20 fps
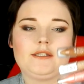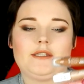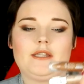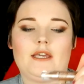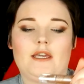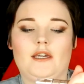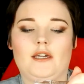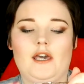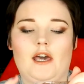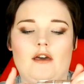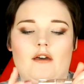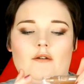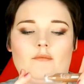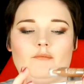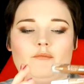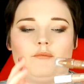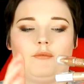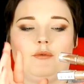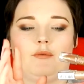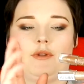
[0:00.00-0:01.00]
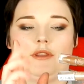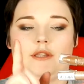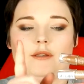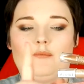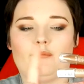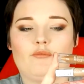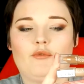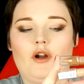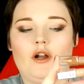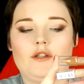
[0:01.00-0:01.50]
They come with a
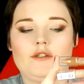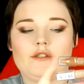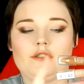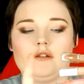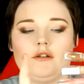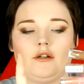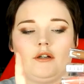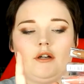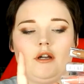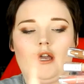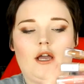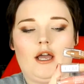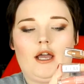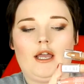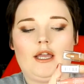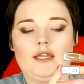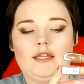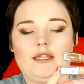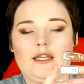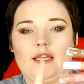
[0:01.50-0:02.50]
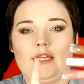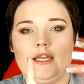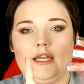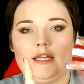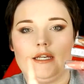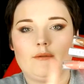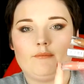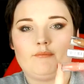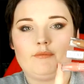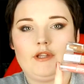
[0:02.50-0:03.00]
bronzer, a highlight,
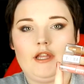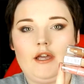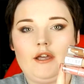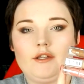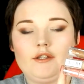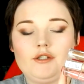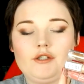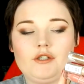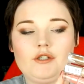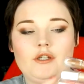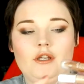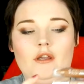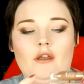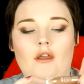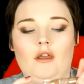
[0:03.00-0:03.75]
and a blush.